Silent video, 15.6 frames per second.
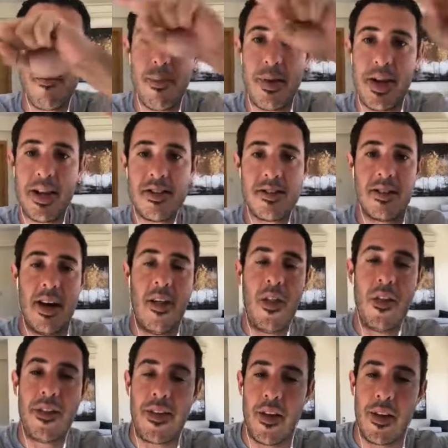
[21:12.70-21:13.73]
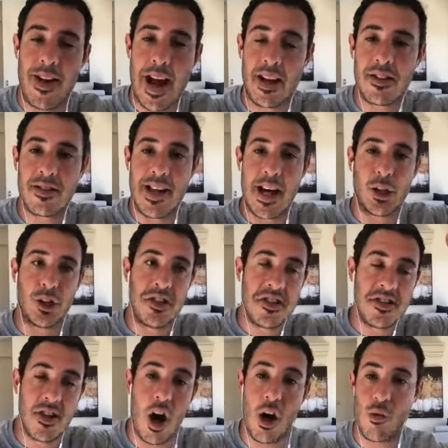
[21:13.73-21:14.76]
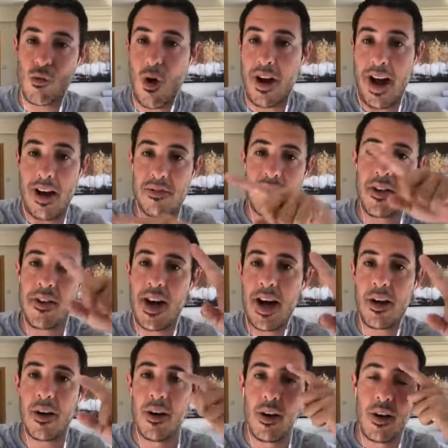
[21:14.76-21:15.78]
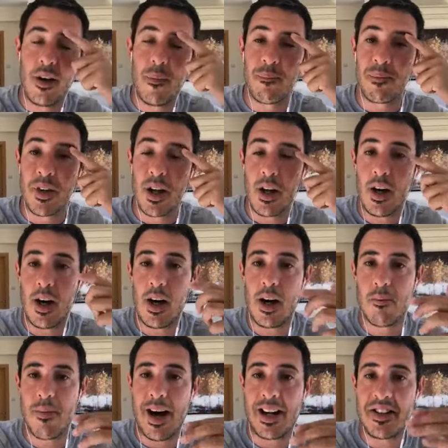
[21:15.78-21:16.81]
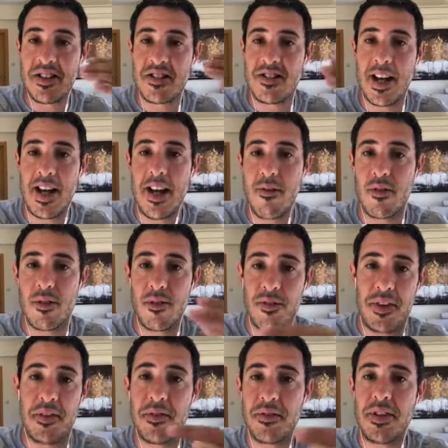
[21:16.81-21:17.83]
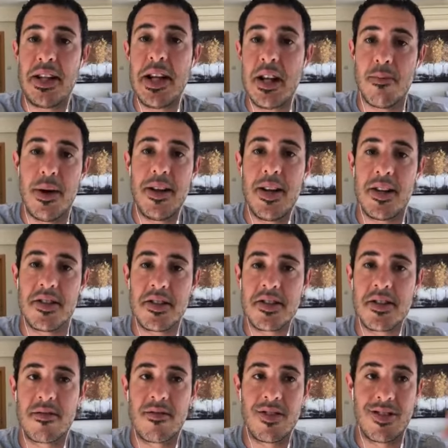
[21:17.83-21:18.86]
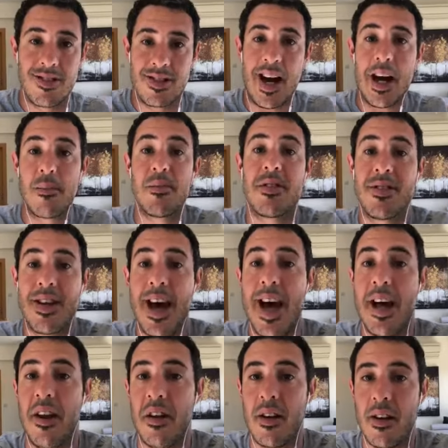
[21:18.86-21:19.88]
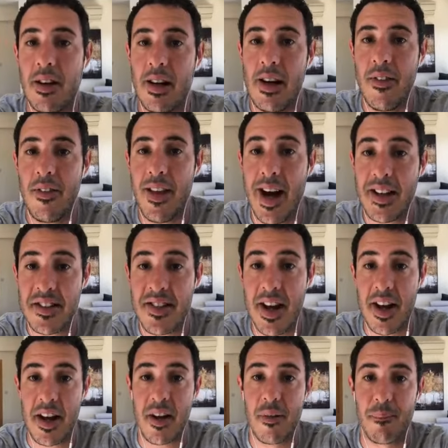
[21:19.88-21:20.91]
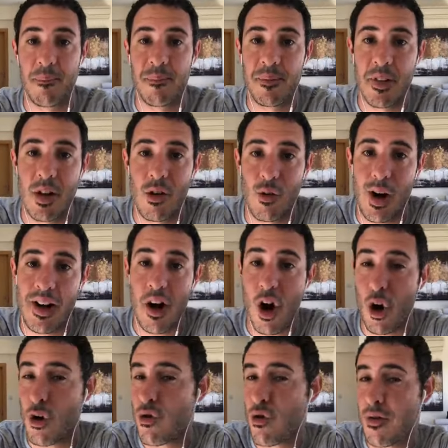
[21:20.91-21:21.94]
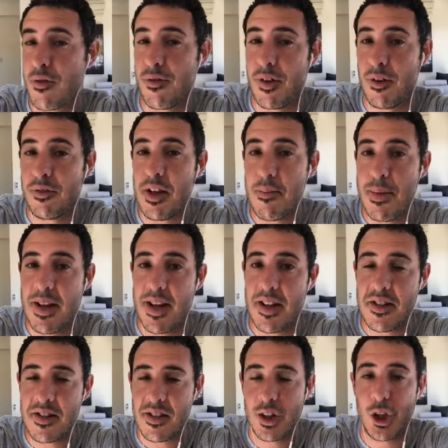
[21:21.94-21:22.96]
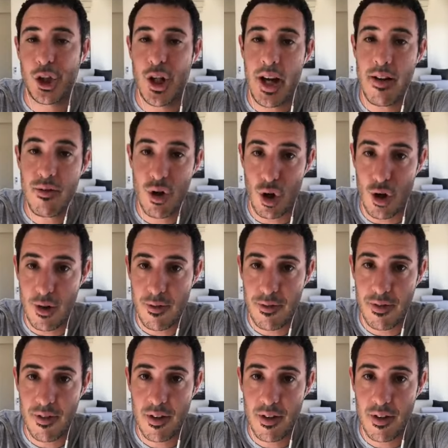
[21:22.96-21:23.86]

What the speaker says: minutes and then the next session start right after that, I saved 15 minutes times 10 in that day, right? 150 minutes shaved off.